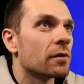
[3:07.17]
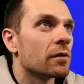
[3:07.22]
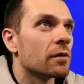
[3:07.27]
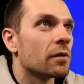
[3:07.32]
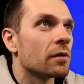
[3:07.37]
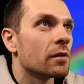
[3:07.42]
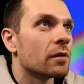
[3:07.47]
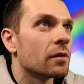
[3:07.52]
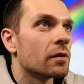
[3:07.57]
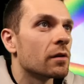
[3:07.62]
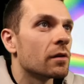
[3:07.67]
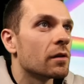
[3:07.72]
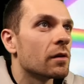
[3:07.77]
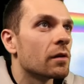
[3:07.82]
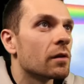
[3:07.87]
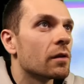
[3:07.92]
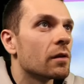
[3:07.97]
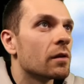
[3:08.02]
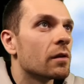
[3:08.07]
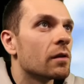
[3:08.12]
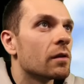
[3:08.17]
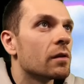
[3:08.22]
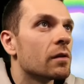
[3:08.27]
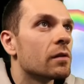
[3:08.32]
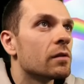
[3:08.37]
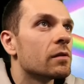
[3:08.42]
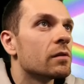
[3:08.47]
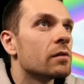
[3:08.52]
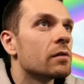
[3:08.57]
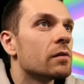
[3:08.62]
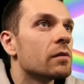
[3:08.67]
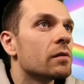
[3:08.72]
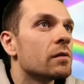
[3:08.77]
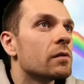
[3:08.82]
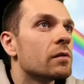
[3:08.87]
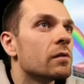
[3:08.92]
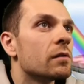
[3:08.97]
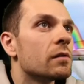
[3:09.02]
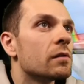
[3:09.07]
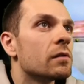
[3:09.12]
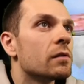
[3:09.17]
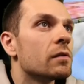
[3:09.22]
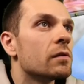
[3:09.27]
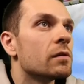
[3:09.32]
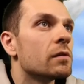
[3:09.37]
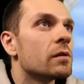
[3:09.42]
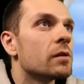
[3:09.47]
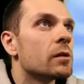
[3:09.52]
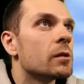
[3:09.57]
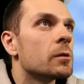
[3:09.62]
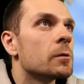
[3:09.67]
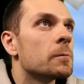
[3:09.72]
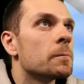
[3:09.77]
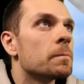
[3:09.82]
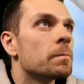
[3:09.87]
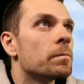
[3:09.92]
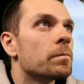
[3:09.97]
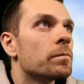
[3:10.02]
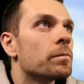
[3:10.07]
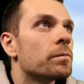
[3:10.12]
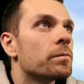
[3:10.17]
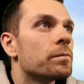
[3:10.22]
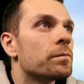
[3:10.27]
Nothing is said.